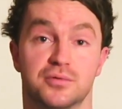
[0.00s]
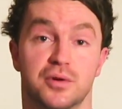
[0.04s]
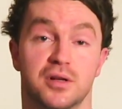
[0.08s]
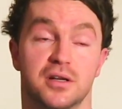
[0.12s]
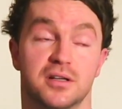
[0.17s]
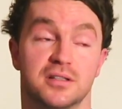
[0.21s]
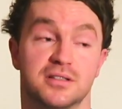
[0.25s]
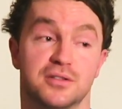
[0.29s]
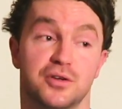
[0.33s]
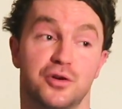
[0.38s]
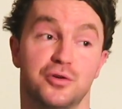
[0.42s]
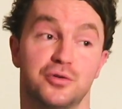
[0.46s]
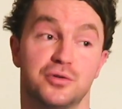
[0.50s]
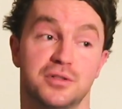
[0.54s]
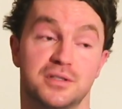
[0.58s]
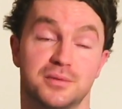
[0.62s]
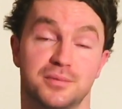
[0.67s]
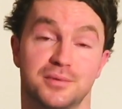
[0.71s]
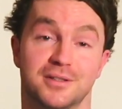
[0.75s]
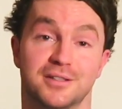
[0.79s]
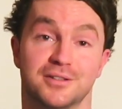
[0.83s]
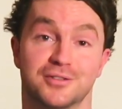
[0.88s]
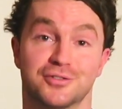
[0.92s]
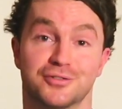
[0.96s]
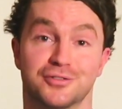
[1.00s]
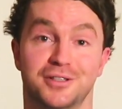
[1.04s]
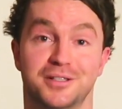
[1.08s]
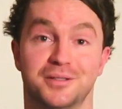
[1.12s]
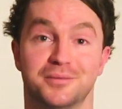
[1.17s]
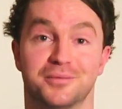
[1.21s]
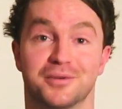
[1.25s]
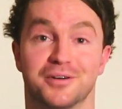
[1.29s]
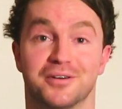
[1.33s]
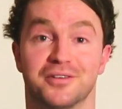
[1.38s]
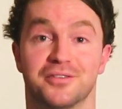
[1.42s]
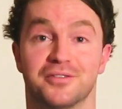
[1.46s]
Well, it's always been 3,
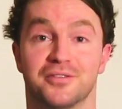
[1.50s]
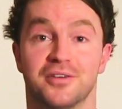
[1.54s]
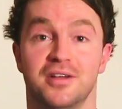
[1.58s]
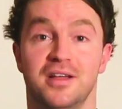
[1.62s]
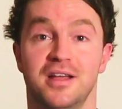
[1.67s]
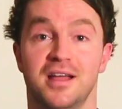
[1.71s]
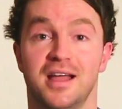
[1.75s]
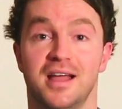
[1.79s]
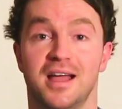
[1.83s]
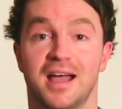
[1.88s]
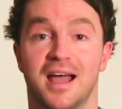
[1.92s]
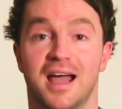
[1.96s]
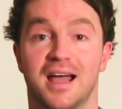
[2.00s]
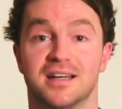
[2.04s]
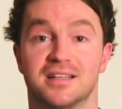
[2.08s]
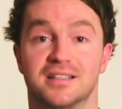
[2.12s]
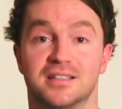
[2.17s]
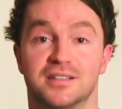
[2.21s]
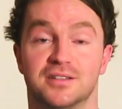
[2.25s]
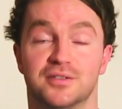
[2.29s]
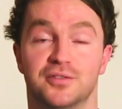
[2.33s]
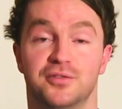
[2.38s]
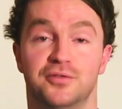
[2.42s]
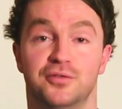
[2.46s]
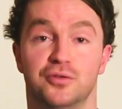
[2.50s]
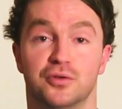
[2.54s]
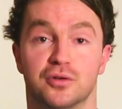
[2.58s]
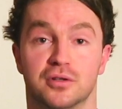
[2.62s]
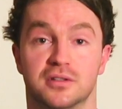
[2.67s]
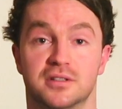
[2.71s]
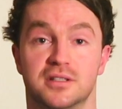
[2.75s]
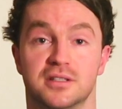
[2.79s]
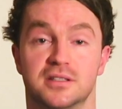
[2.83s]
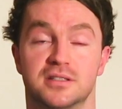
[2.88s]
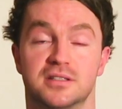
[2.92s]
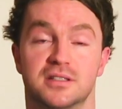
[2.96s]
but I've added a
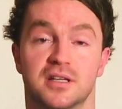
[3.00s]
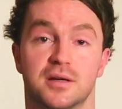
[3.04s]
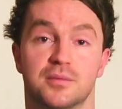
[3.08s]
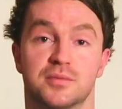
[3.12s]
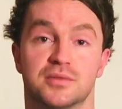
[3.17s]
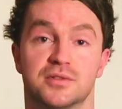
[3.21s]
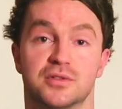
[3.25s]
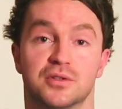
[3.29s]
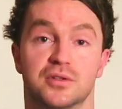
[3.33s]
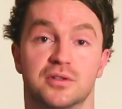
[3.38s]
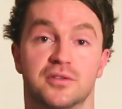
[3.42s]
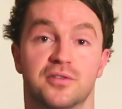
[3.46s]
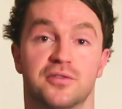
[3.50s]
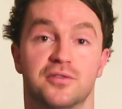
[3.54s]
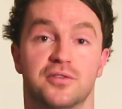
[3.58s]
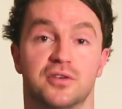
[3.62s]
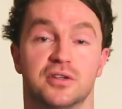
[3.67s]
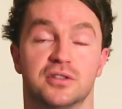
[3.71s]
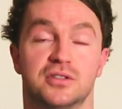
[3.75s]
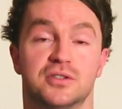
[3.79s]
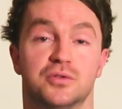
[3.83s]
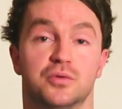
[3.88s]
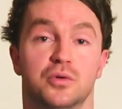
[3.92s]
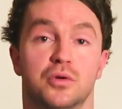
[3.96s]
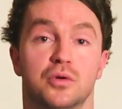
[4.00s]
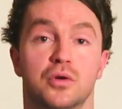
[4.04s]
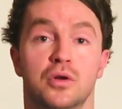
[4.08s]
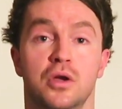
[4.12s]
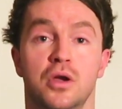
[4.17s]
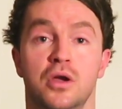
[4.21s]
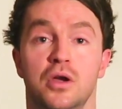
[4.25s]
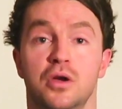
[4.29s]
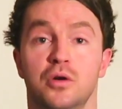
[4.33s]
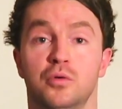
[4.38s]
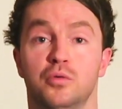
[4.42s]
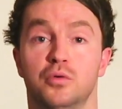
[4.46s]
4th this time. So the first one
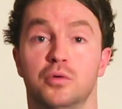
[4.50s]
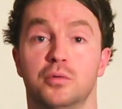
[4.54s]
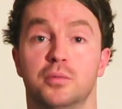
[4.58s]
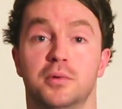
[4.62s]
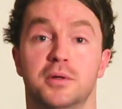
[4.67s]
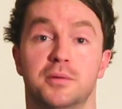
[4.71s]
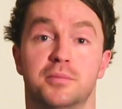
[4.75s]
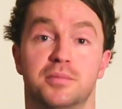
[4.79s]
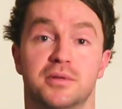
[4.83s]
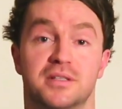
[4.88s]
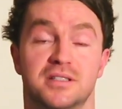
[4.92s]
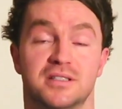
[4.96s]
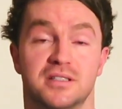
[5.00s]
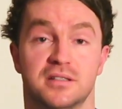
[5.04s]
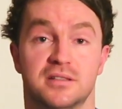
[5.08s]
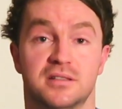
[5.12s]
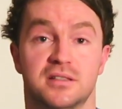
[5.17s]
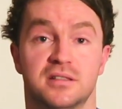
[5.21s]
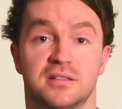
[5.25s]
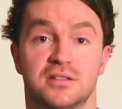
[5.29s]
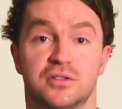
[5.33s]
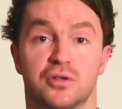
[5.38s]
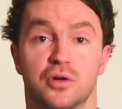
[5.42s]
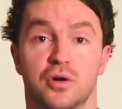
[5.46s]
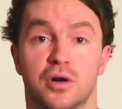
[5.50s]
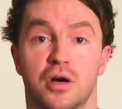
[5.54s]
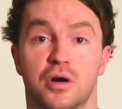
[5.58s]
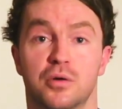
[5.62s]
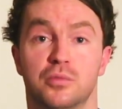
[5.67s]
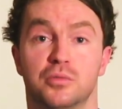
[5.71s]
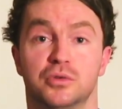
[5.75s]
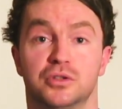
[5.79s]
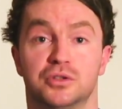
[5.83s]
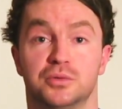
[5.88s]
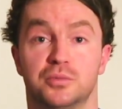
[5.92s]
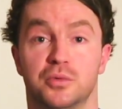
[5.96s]
will be business, so how
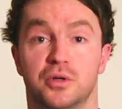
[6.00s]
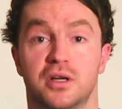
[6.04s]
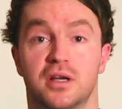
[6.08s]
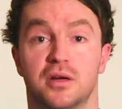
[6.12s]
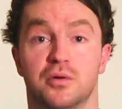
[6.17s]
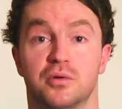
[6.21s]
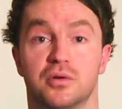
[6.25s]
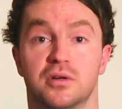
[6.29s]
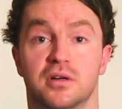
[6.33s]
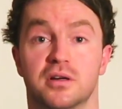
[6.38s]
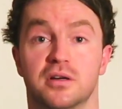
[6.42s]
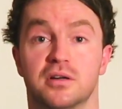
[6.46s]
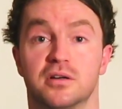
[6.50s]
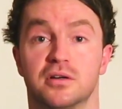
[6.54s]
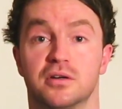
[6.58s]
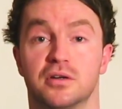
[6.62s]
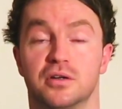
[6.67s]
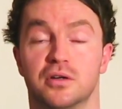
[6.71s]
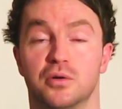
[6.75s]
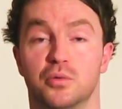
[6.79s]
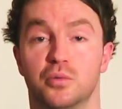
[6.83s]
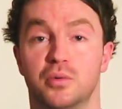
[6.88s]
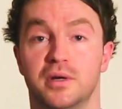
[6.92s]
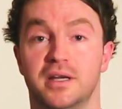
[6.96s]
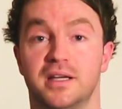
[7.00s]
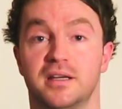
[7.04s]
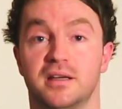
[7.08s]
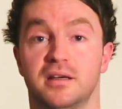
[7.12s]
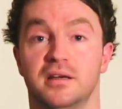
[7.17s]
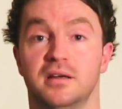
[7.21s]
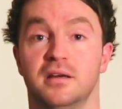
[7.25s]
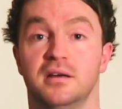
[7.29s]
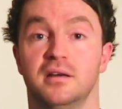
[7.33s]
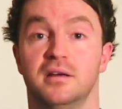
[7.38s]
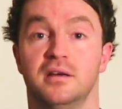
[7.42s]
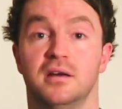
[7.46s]
much money I want to earn in a week,
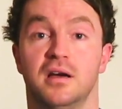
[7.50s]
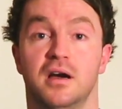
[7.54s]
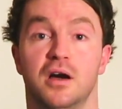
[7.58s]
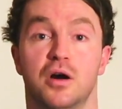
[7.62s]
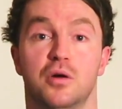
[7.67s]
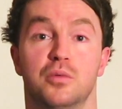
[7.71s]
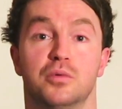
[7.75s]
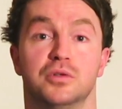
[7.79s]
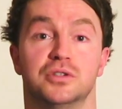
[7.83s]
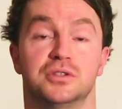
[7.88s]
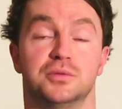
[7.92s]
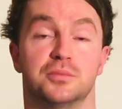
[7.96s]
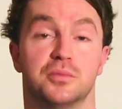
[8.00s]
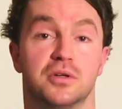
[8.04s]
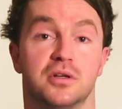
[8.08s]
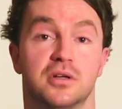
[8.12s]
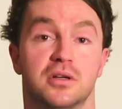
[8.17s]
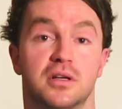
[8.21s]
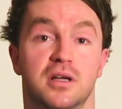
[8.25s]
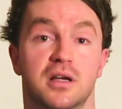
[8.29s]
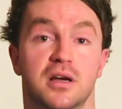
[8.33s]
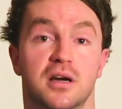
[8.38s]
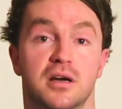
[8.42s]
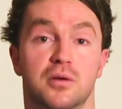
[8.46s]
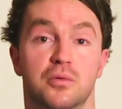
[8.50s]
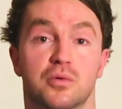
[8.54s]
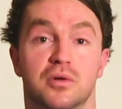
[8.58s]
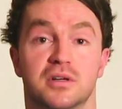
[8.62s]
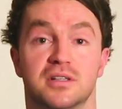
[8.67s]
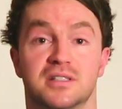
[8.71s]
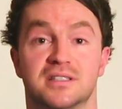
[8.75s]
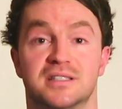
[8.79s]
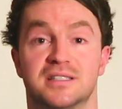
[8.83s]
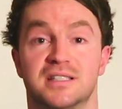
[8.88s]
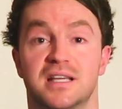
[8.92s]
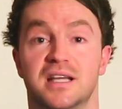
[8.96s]
how much money I want
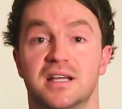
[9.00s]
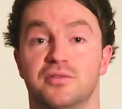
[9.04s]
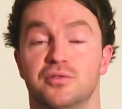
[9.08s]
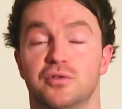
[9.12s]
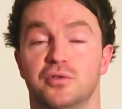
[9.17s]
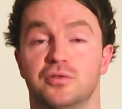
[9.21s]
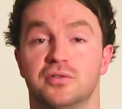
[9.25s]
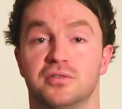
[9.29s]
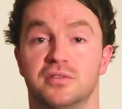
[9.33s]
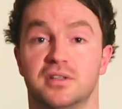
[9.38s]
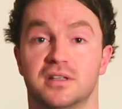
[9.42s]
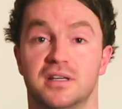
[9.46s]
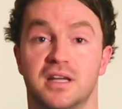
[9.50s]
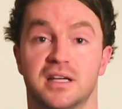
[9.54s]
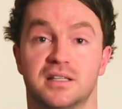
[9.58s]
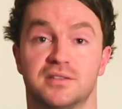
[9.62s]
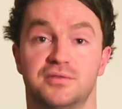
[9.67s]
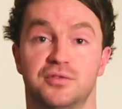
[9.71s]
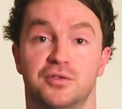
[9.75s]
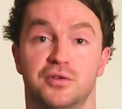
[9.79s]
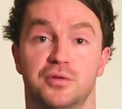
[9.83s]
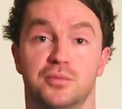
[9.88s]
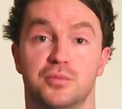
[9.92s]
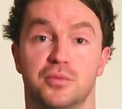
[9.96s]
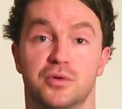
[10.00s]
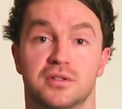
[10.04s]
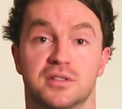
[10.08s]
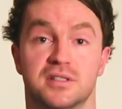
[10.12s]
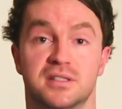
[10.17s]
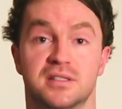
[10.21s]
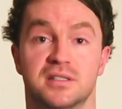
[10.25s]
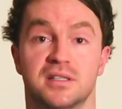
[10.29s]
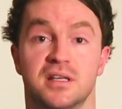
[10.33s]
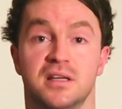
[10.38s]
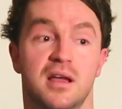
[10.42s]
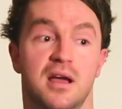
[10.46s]
to save over the next few
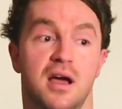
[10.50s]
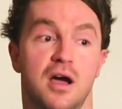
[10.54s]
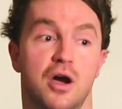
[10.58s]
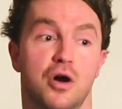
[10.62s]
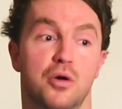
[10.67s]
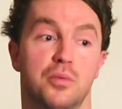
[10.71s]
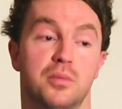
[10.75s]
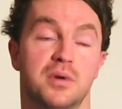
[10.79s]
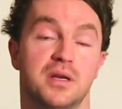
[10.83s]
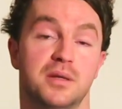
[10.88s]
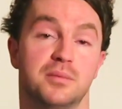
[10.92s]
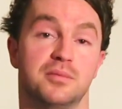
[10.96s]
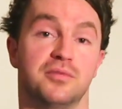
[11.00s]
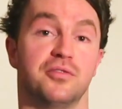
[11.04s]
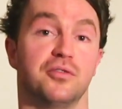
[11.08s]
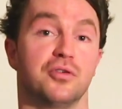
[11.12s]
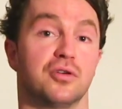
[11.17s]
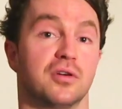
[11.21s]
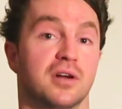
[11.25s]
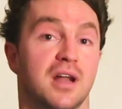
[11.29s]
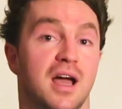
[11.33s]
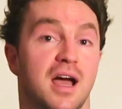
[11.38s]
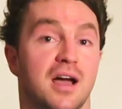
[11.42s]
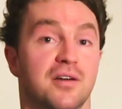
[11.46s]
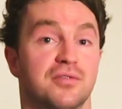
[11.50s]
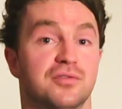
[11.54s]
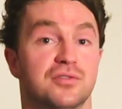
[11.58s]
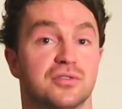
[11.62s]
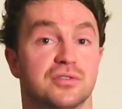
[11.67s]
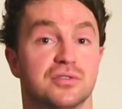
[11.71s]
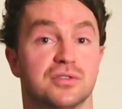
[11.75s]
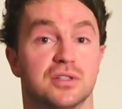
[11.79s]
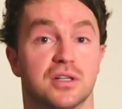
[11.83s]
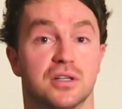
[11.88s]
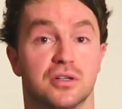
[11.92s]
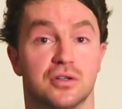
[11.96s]
months, how many before and
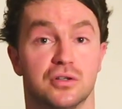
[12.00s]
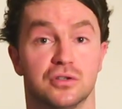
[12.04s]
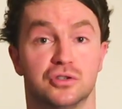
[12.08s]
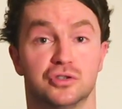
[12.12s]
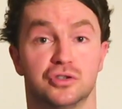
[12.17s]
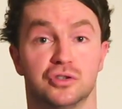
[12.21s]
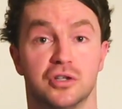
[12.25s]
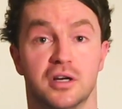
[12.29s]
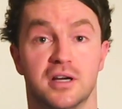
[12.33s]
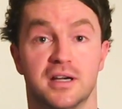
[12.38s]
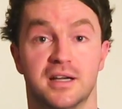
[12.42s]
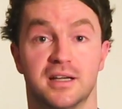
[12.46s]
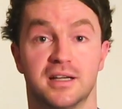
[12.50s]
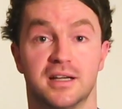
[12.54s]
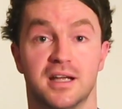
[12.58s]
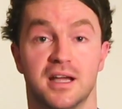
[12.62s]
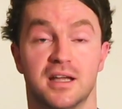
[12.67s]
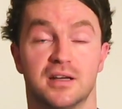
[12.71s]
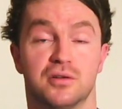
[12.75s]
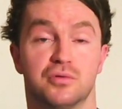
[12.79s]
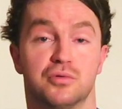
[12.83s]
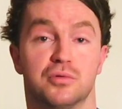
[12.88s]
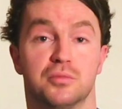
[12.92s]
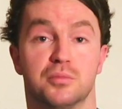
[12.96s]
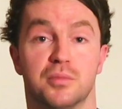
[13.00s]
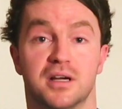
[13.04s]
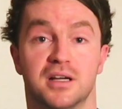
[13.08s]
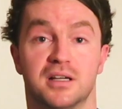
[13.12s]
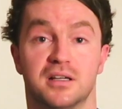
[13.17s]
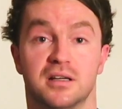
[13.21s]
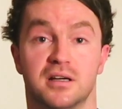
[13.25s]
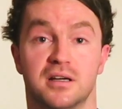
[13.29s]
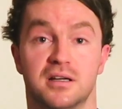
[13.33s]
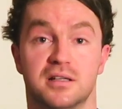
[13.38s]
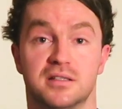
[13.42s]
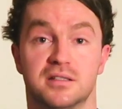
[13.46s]
afters I'm going to try and get with my
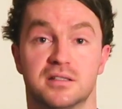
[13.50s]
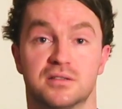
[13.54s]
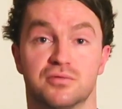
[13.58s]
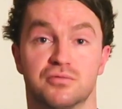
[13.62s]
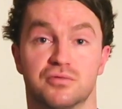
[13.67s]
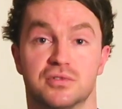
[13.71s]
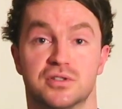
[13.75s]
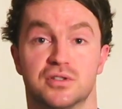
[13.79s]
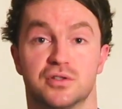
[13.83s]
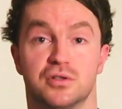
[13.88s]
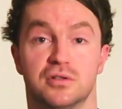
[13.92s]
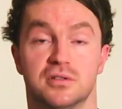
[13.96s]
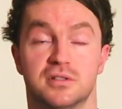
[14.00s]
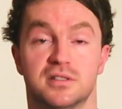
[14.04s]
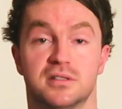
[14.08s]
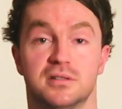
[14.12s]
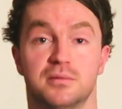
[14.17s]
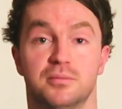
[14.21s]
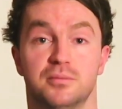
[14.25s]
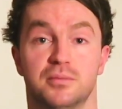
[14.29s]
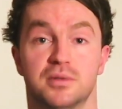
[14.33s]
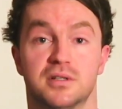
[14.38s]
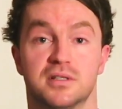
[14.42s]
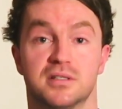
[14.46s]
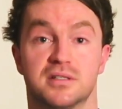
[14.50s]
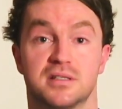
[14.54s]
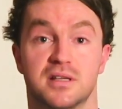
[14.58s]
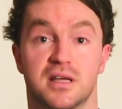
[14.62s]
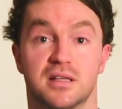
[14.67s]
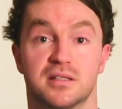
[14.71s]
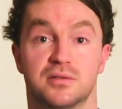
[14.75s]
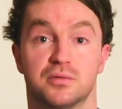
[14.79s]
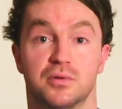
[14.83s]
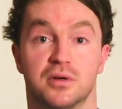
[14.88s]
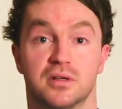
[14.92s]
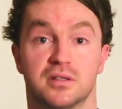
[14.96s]
clients, the results, because
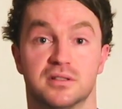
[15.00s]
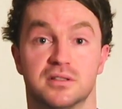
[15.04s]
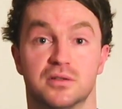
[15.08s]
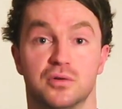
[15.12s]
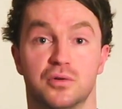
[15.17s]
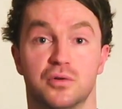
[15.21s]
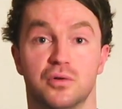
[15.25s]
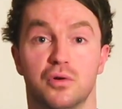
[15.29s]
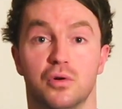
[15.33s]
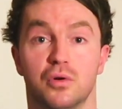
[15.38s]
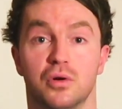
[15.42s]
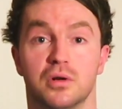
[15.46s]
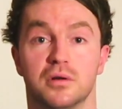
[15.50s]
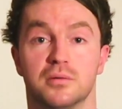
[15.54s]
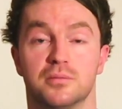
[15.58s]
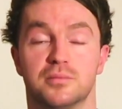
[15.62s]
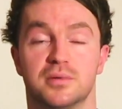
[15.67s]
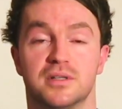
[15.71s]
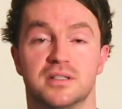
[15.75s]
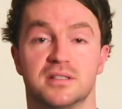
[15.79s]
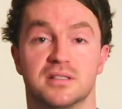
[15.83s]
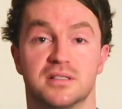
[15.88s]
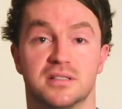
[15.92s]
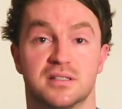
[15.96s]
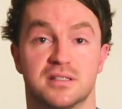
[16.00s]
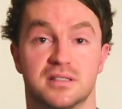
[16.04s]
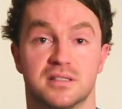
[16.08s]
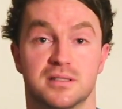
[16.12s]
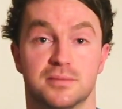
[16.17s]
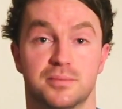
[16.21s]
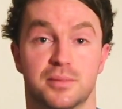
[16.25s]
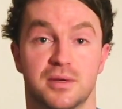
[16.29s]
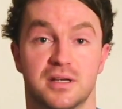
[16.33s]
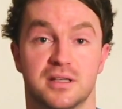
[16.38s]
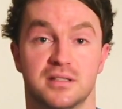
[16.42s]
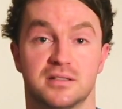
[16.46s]
that's what the whole business is
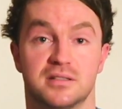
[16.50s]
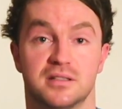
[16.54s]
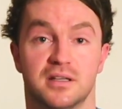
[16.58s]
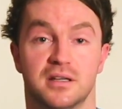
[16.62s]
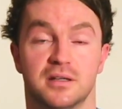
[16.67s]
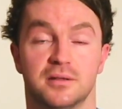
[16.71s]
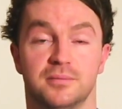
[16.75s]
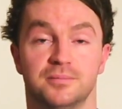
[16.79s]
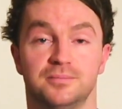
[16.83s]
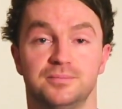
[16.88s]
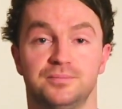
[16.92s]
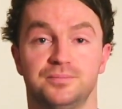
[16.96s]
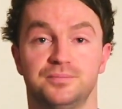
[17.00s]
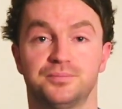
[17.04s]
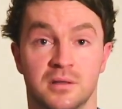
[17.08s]
based on.